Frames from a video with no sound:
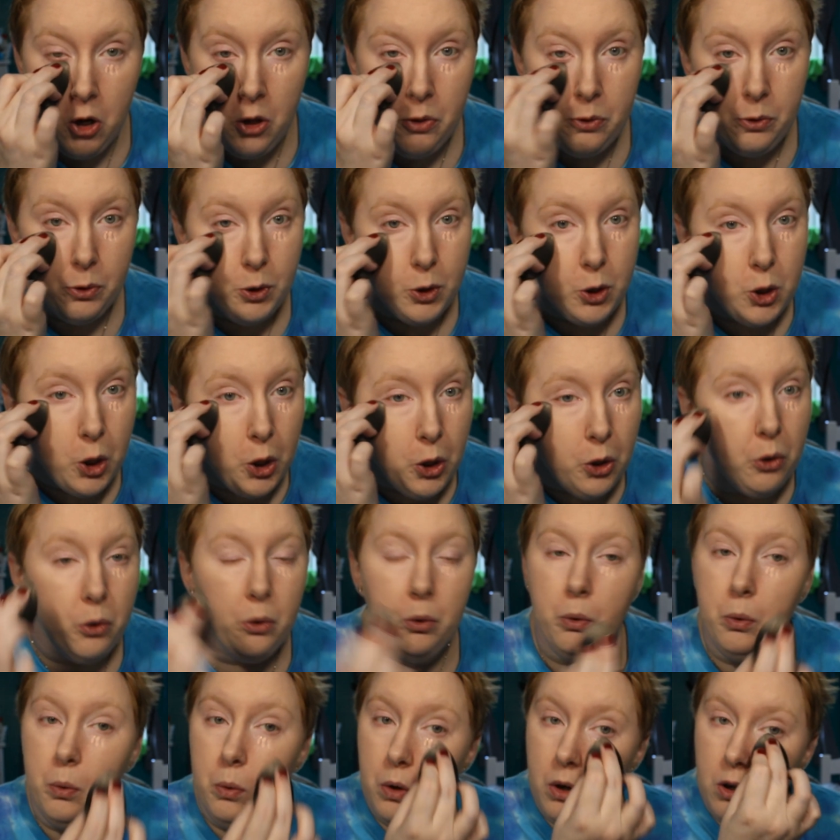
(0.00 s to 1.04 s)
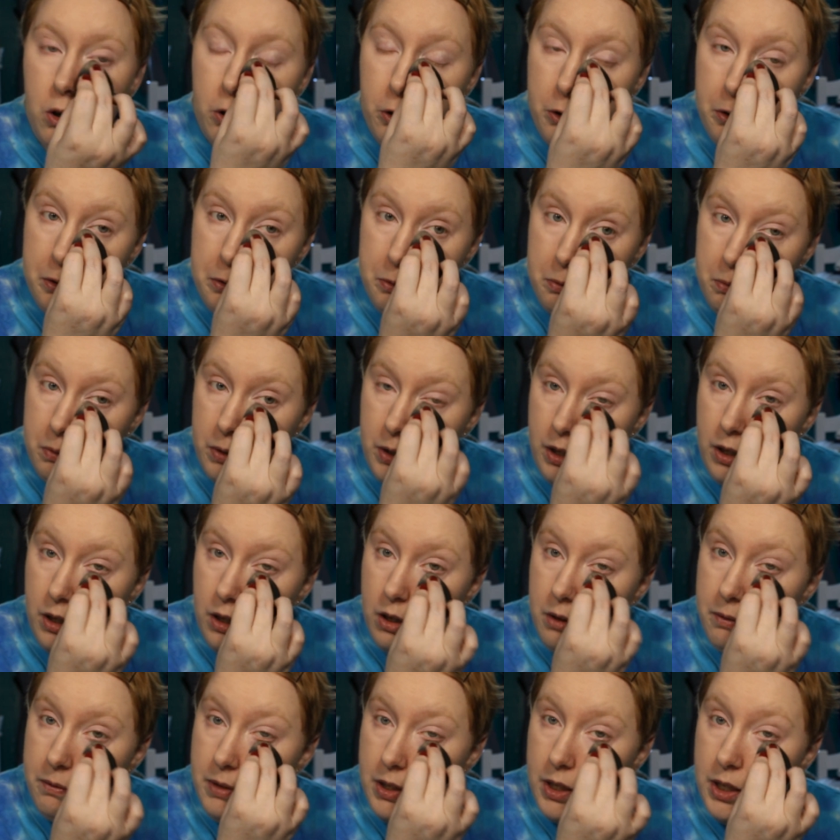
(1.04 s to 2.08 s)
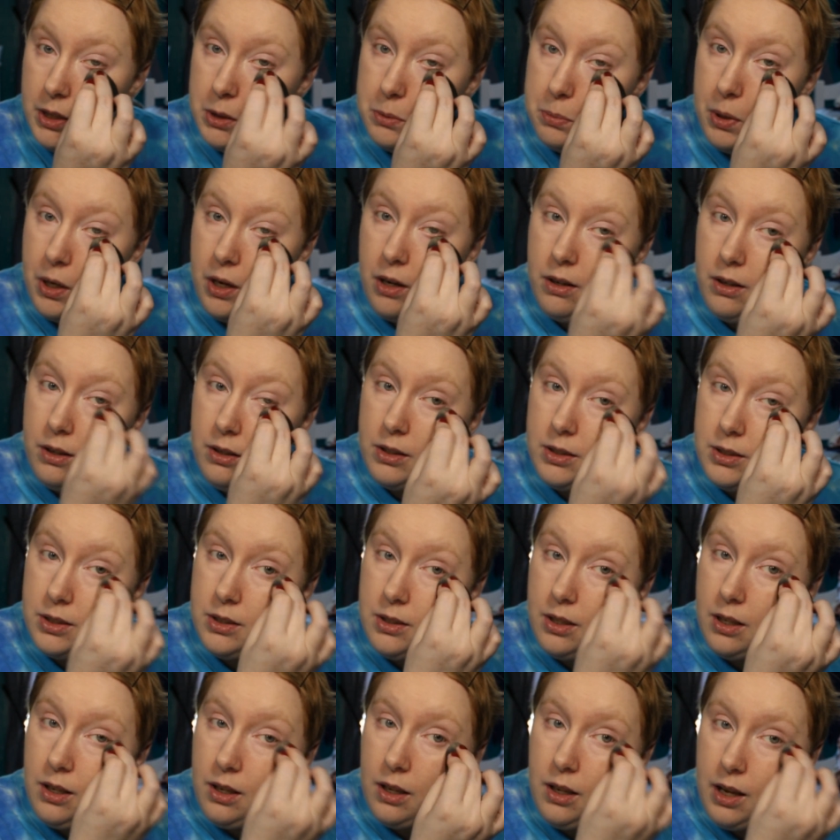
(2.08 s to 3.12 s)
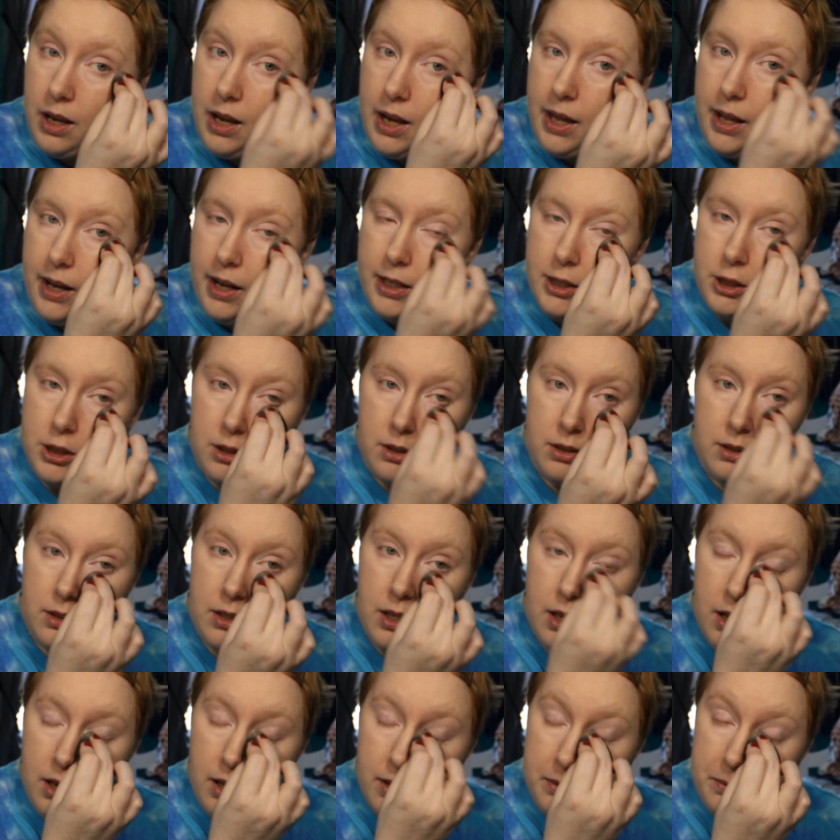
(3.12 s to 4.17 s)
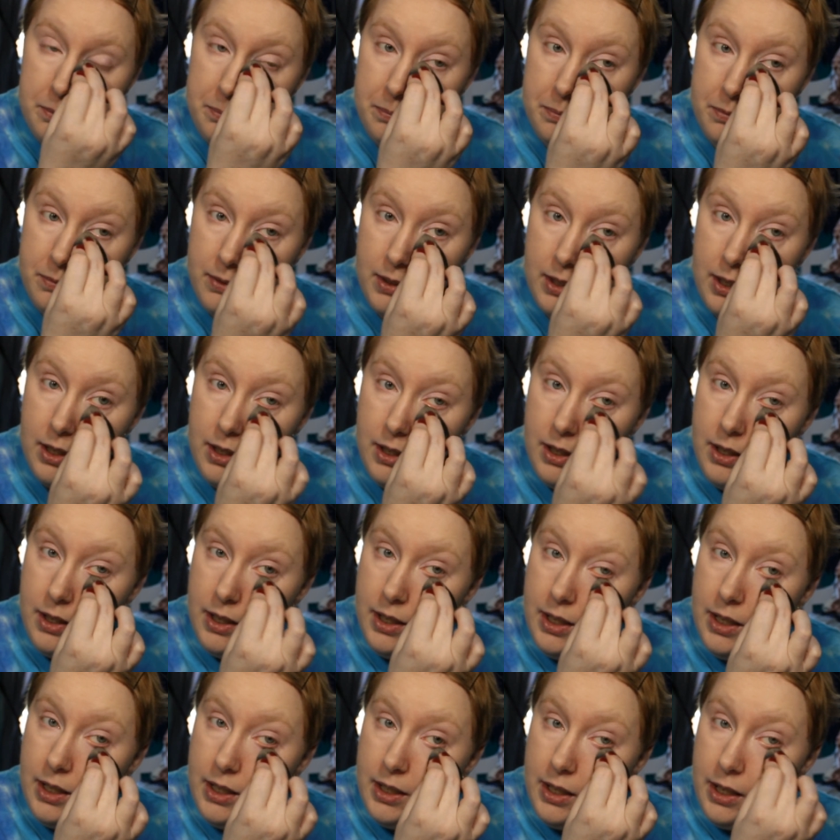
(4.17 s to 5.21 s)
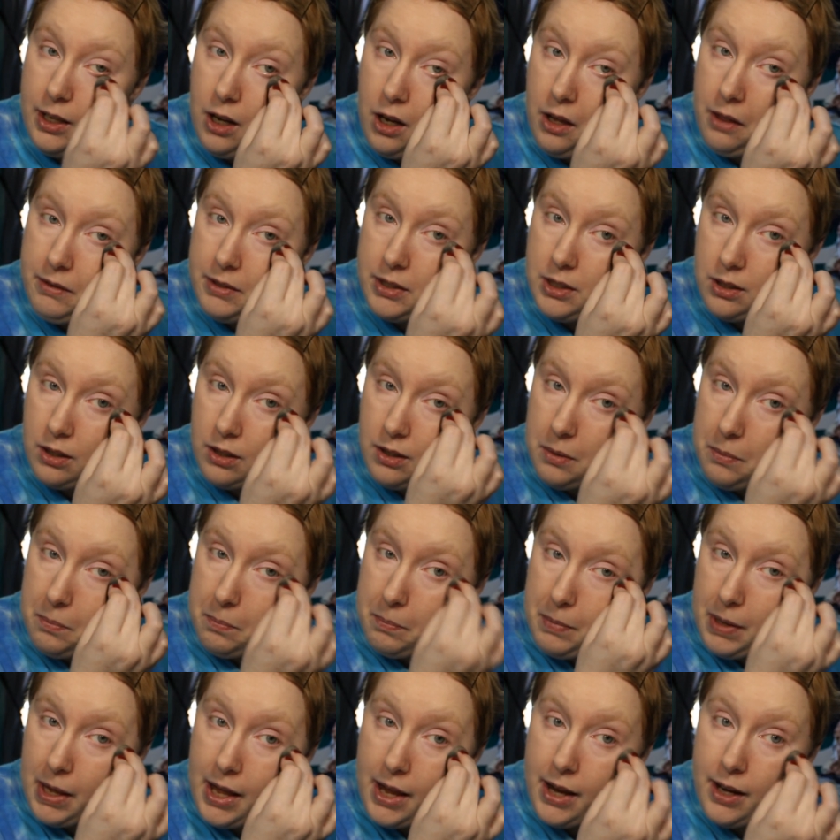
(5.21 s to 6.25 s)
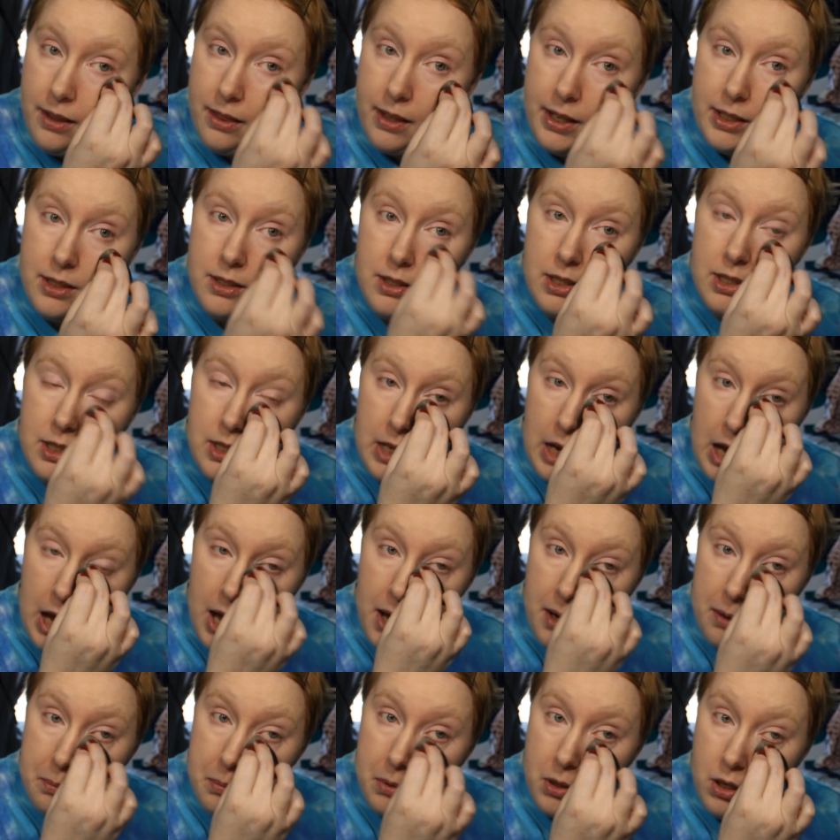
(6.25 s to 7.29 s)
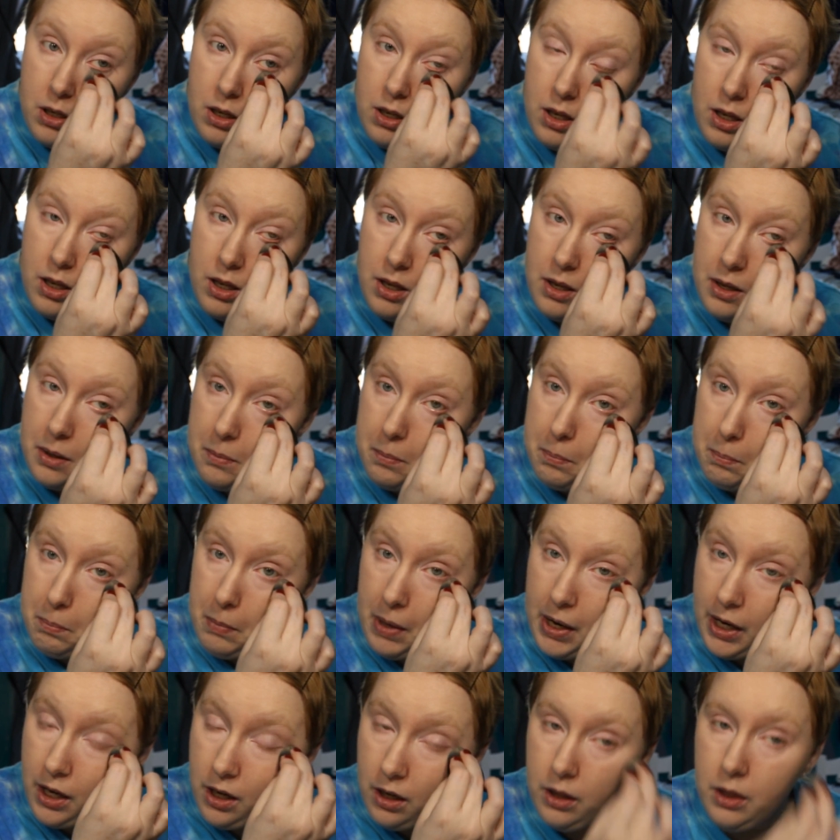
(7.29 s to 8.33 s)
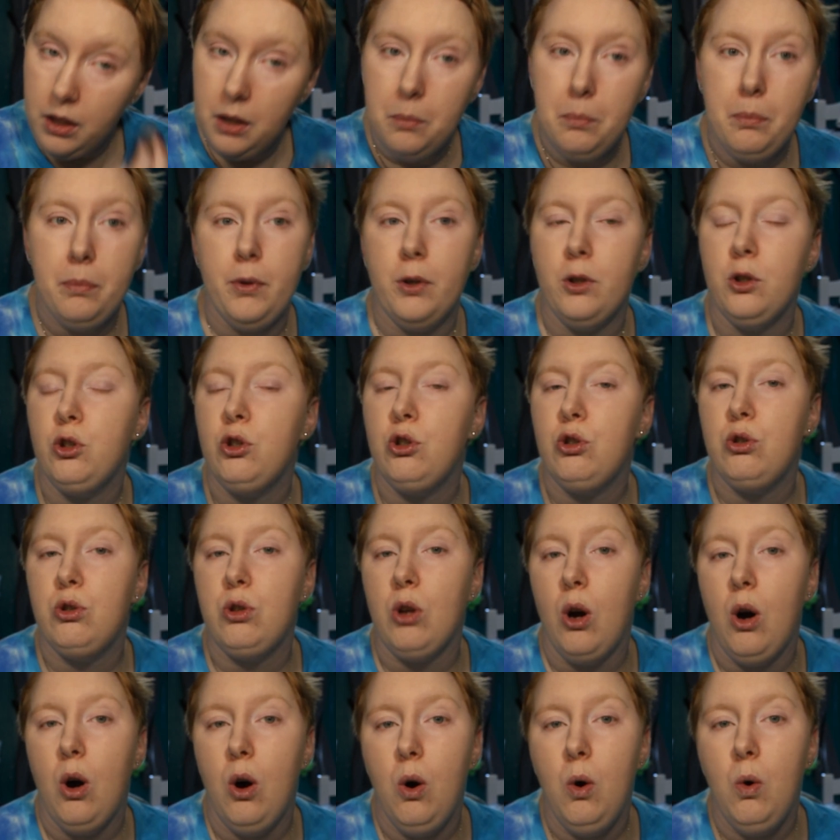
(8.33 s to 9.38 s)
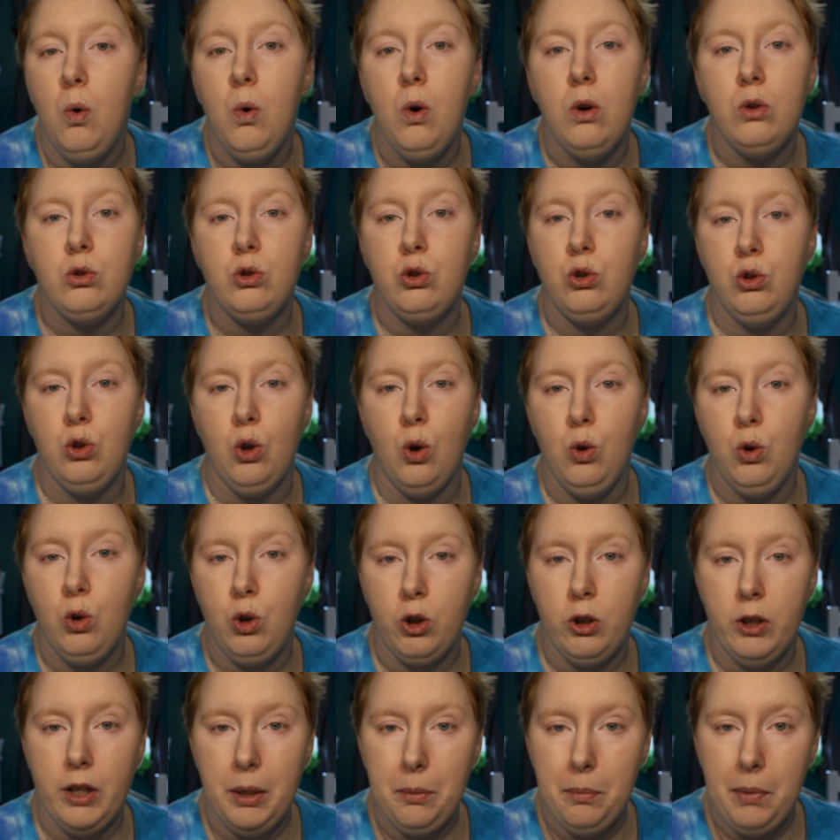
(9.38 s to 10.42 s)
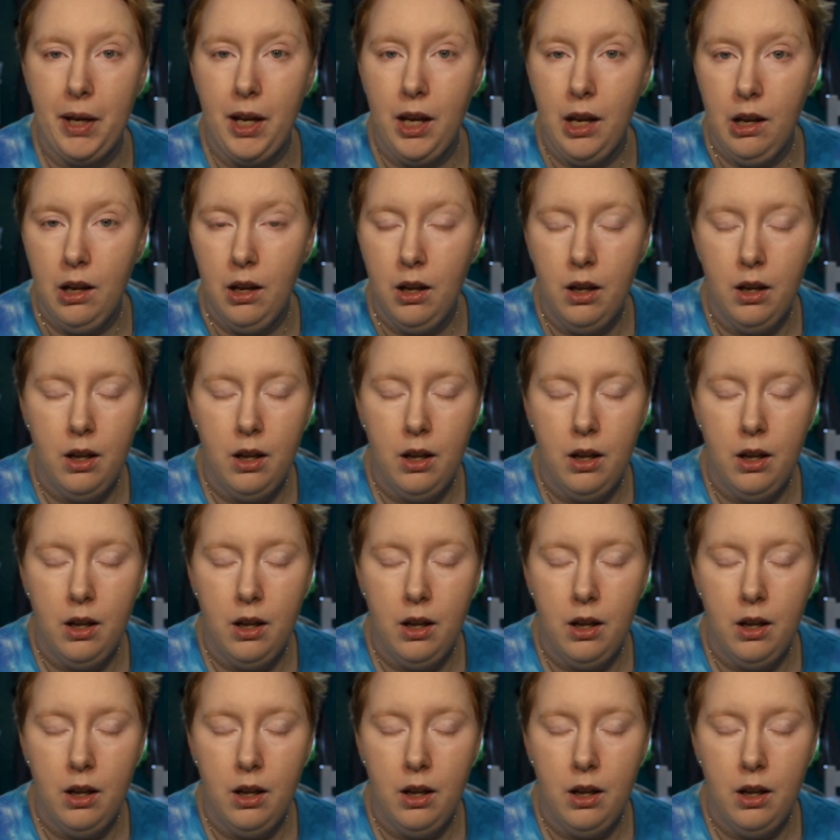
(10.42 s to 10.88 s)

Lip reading: through 2 or 3 of these products, and then all of a sudden, bang, they stopped making them. They're so creamy,